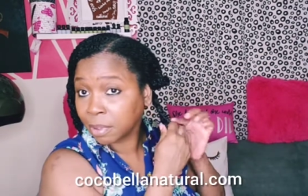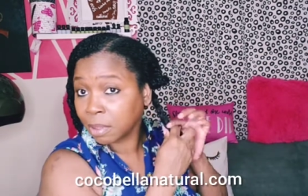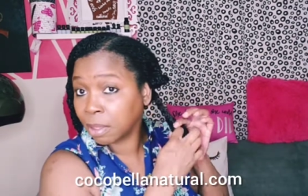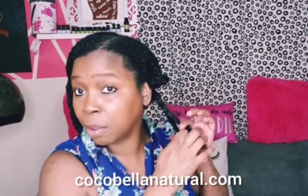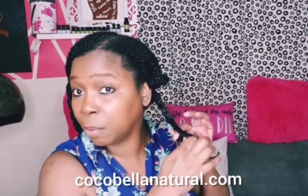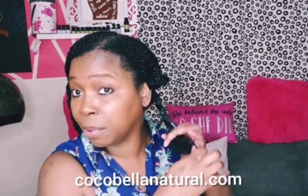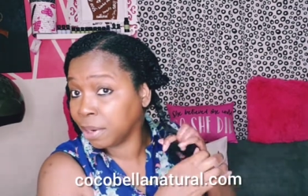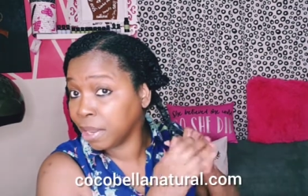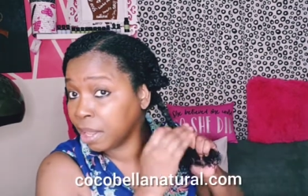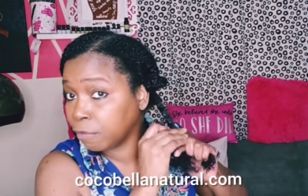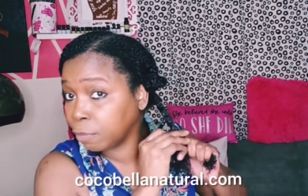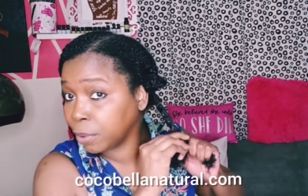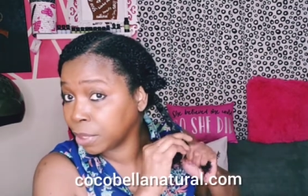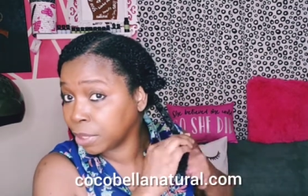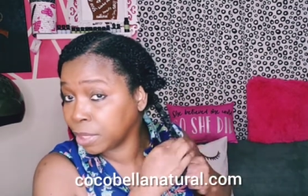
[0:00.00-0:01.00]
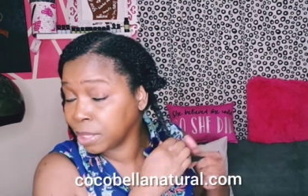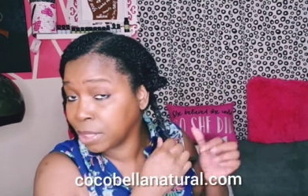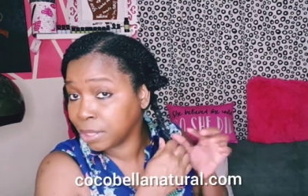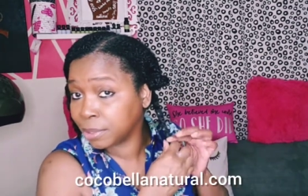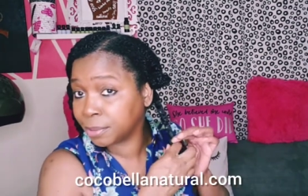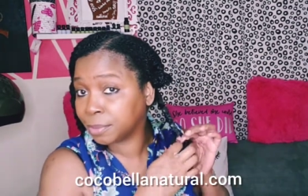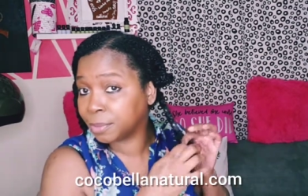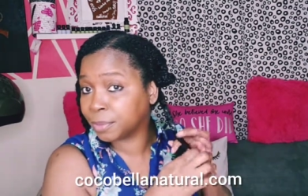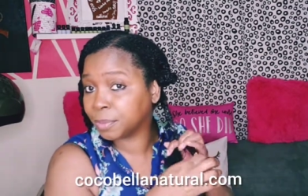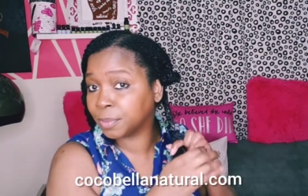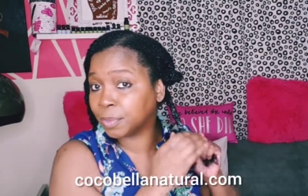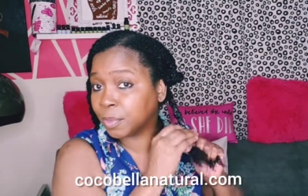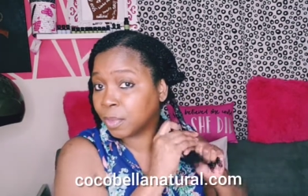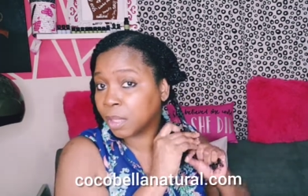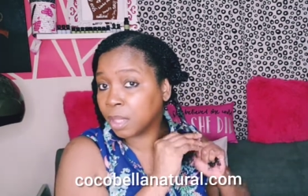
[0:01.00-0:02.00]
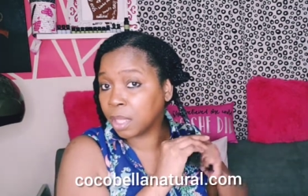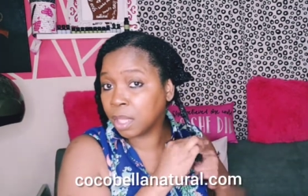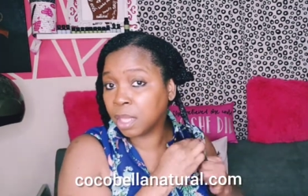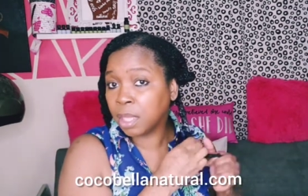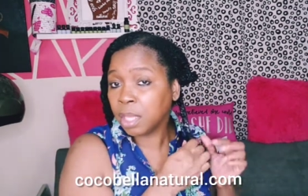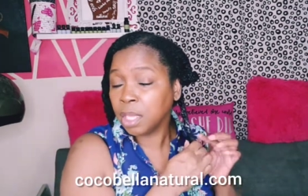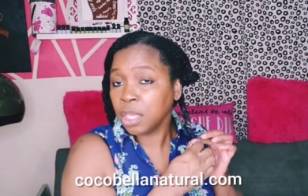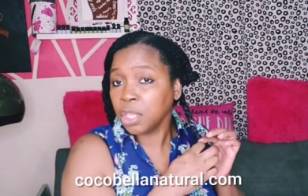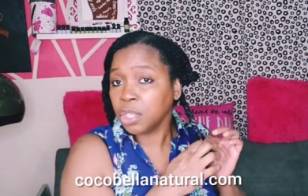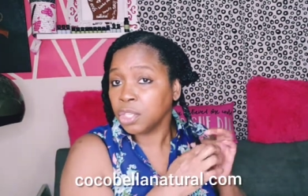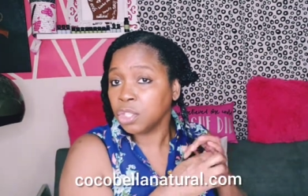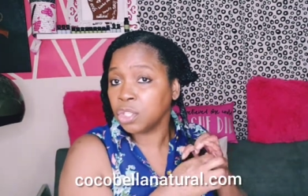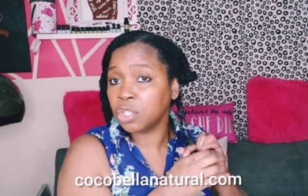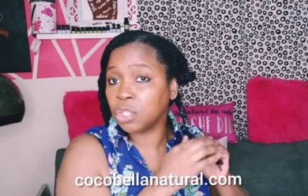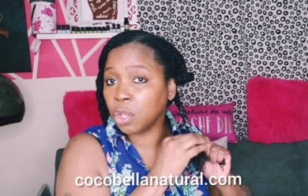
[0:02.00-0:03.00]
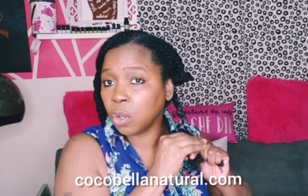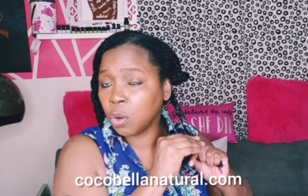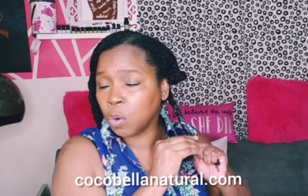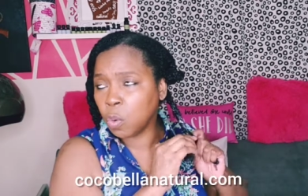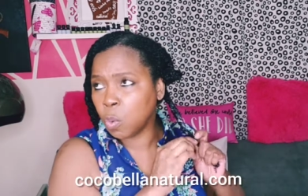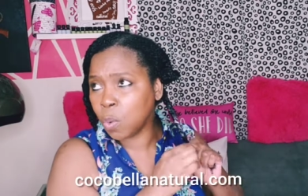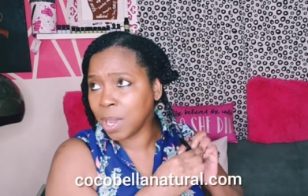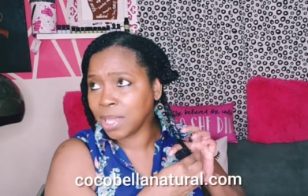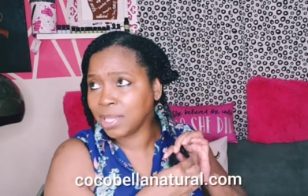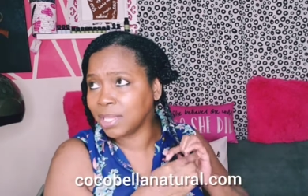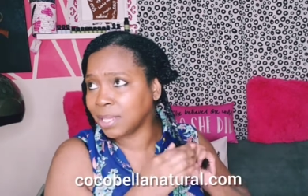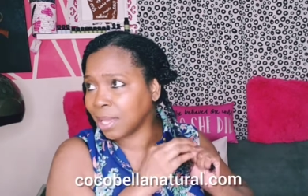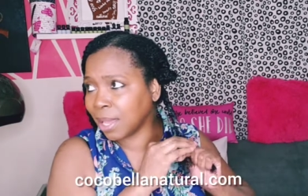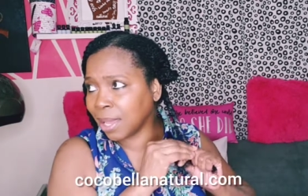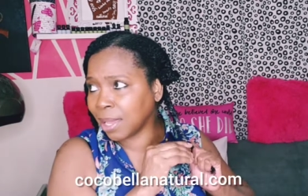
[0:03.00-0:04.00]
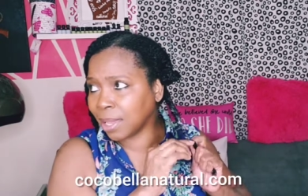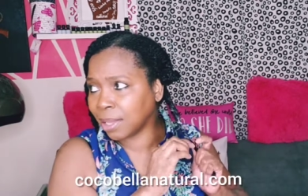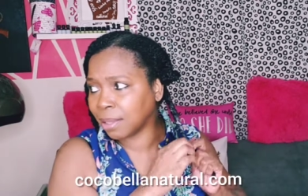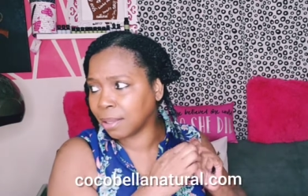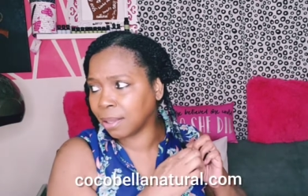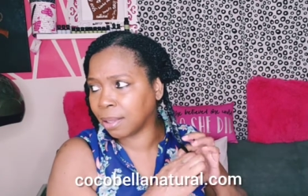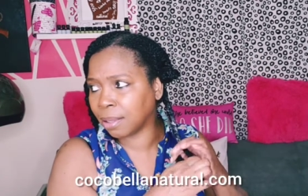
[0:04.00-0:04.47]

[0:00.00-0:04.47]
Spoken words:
And we're halfway done. So once I